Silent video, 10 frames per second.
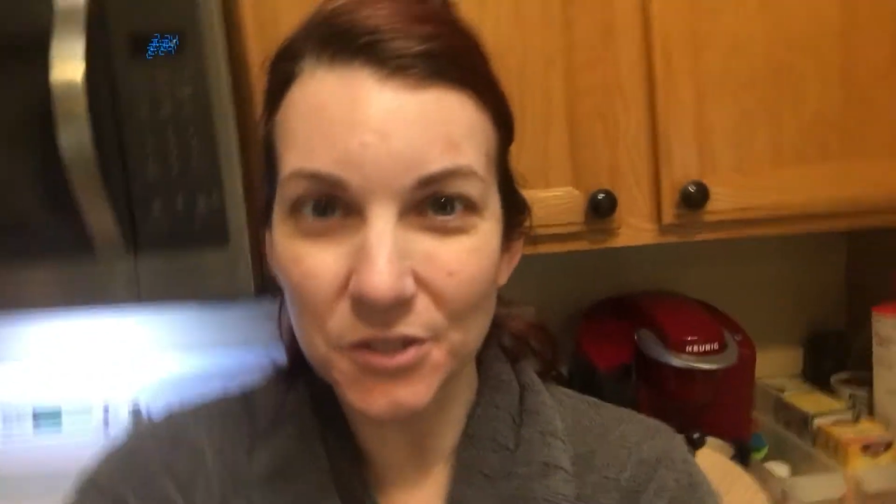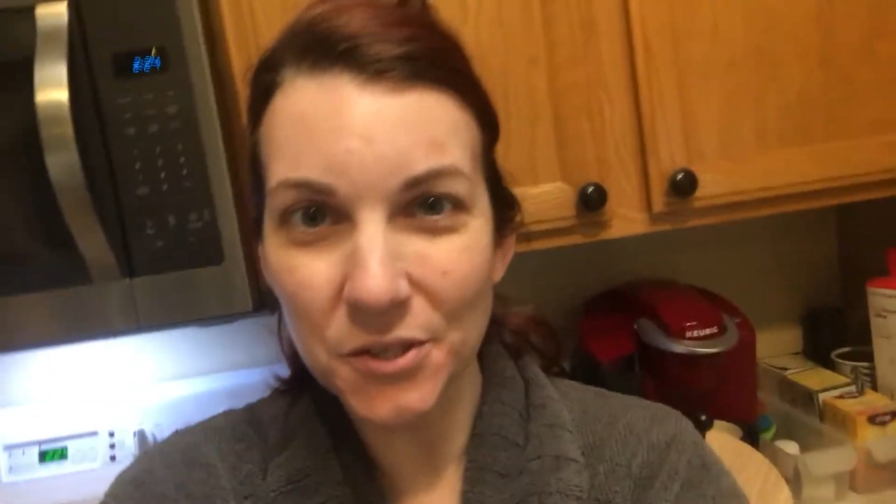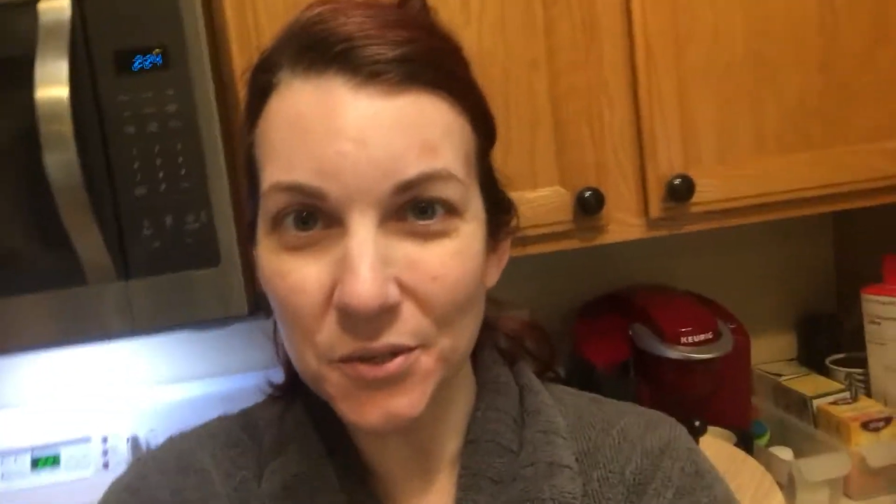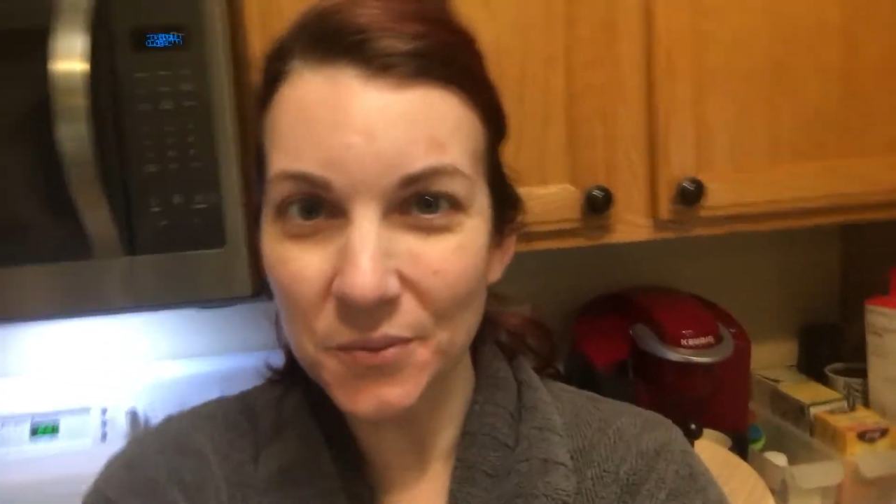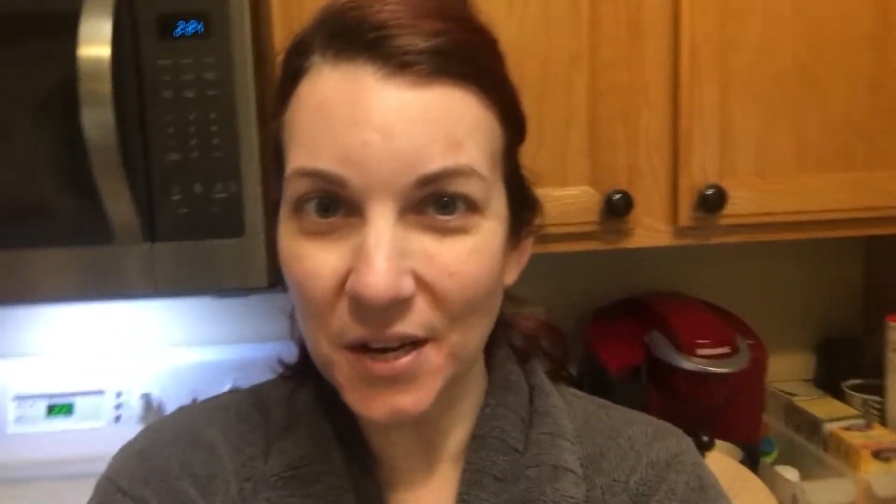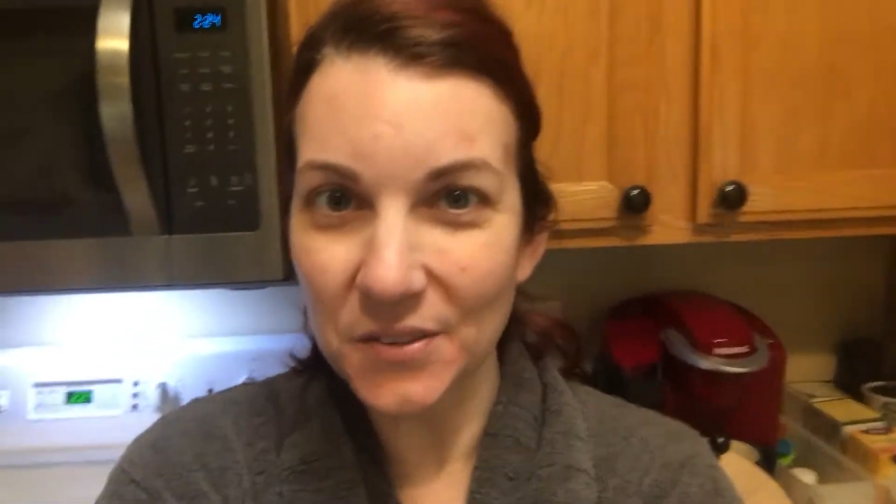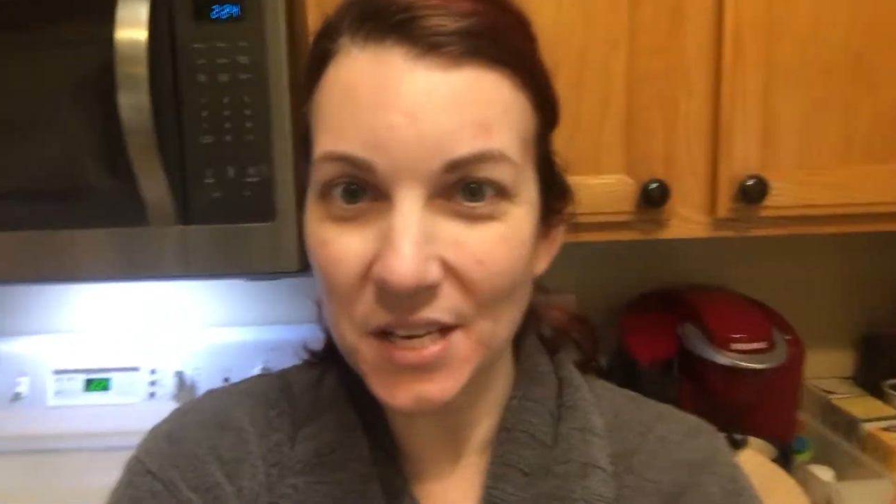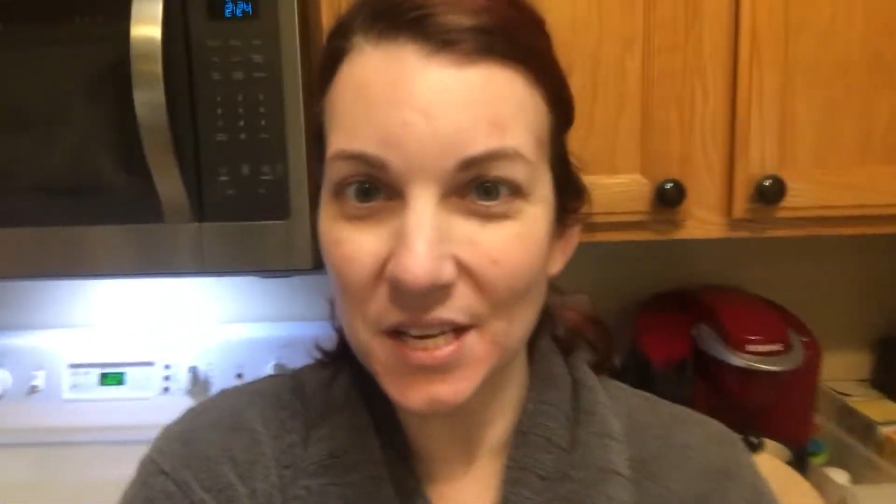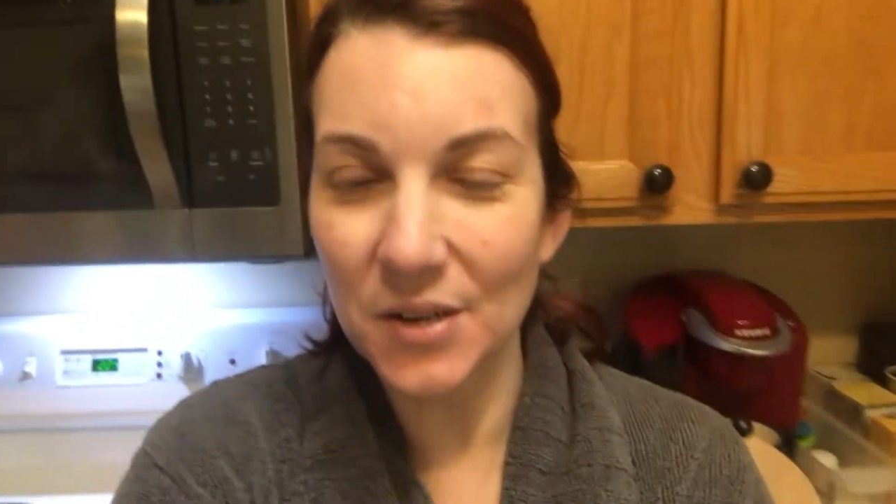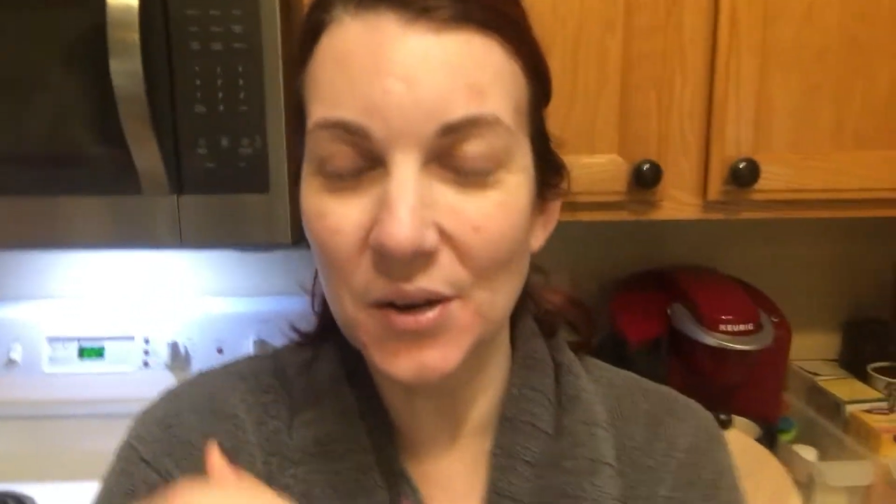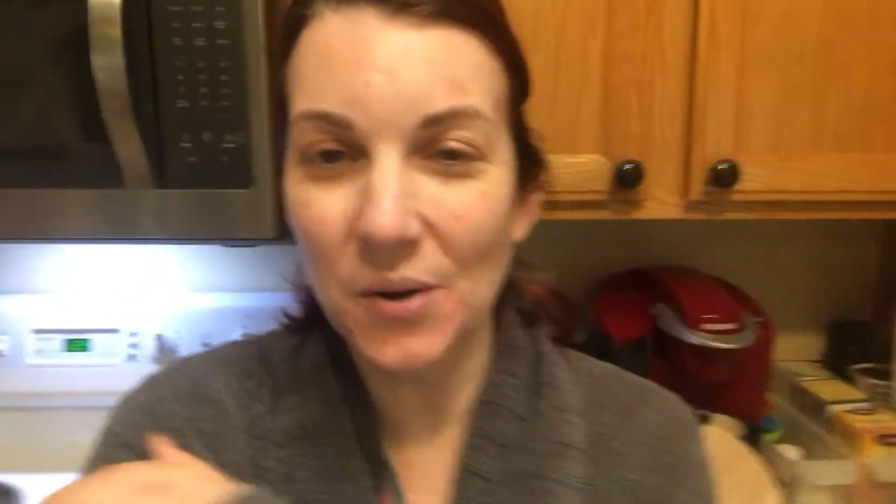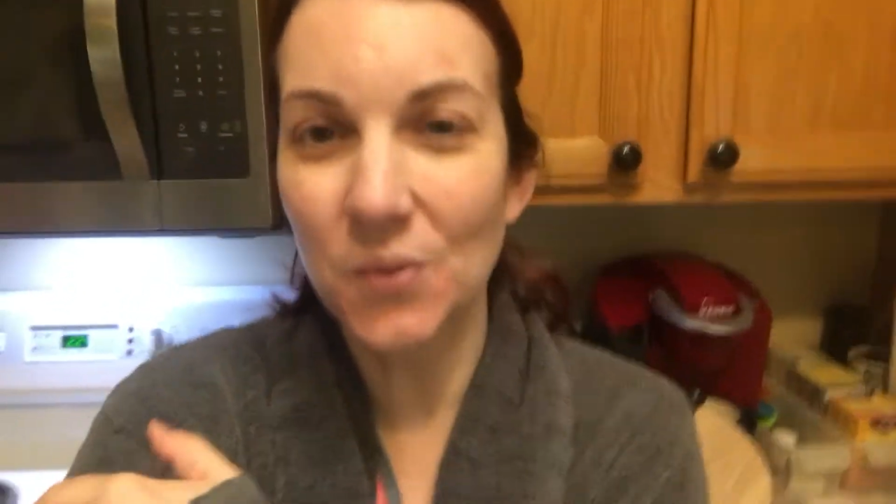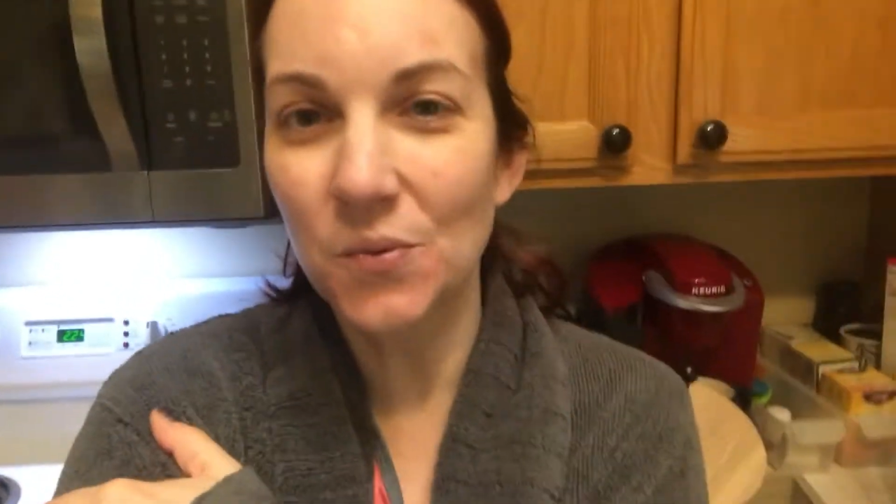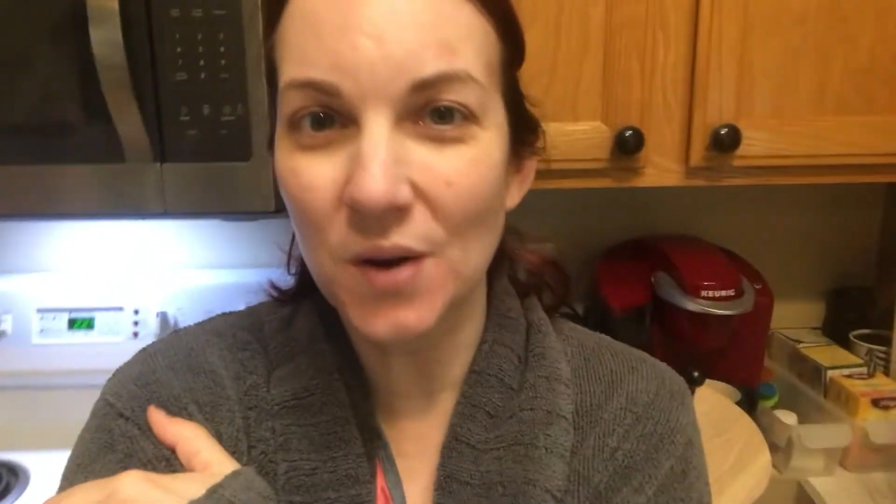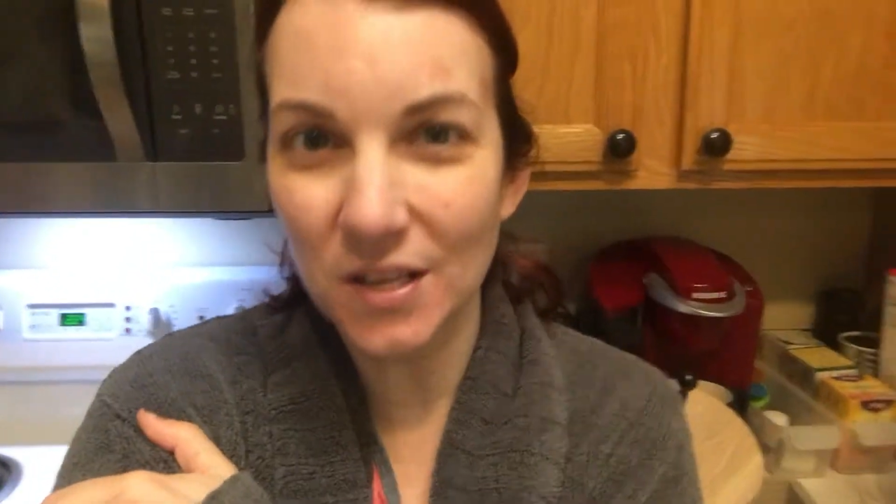new around here
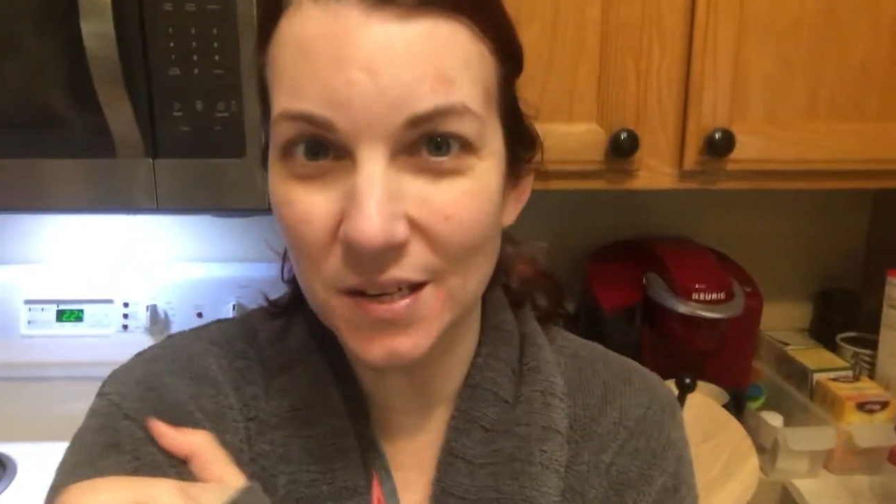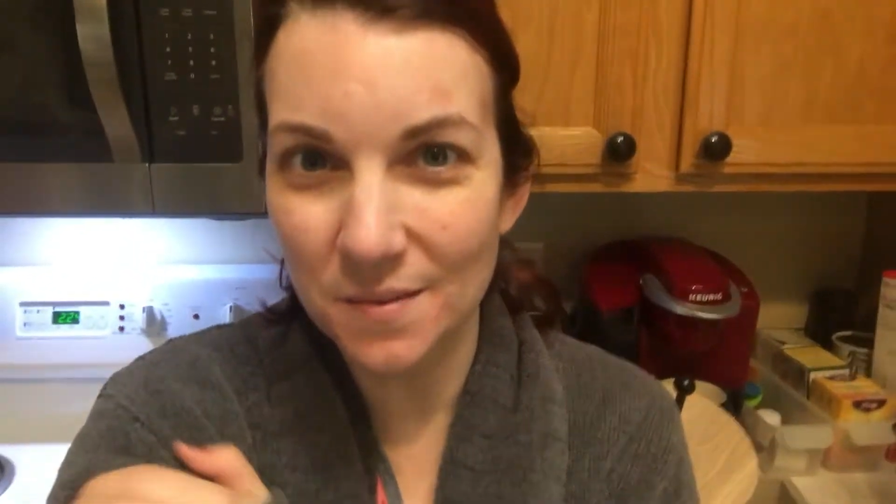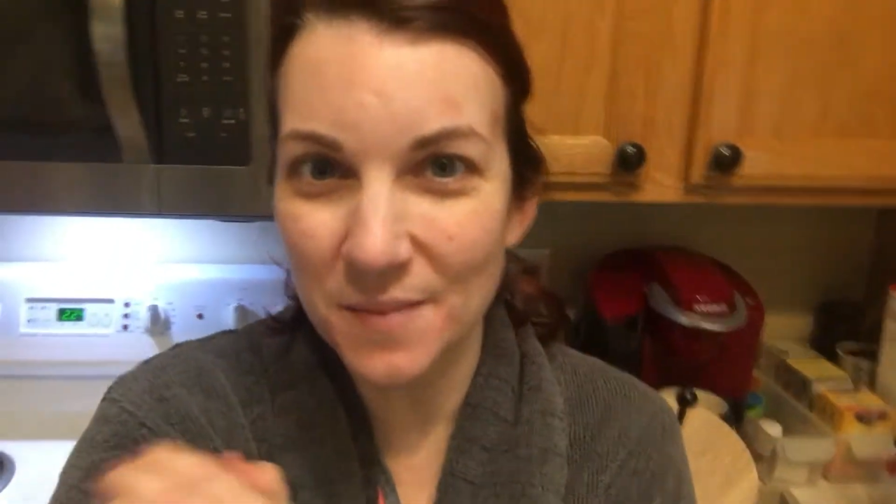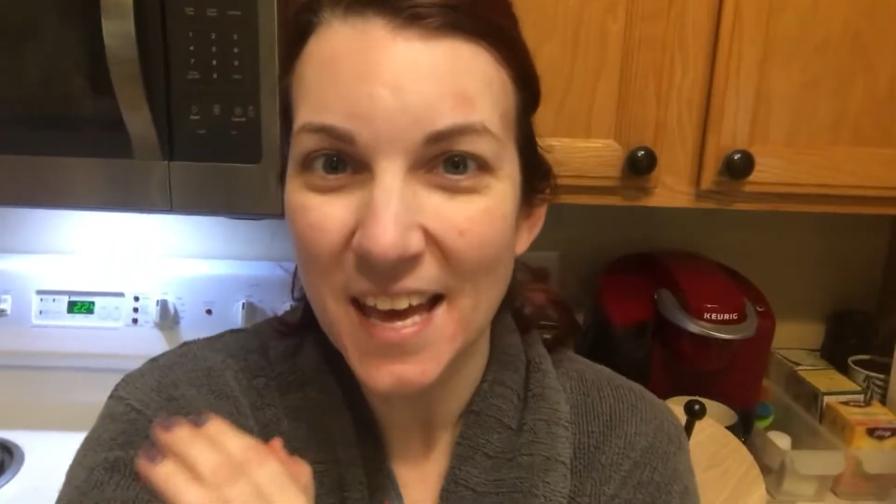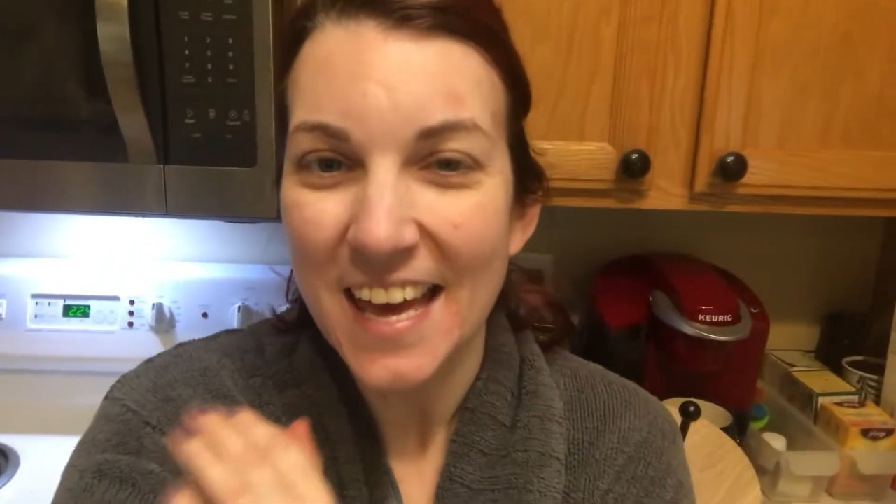welcome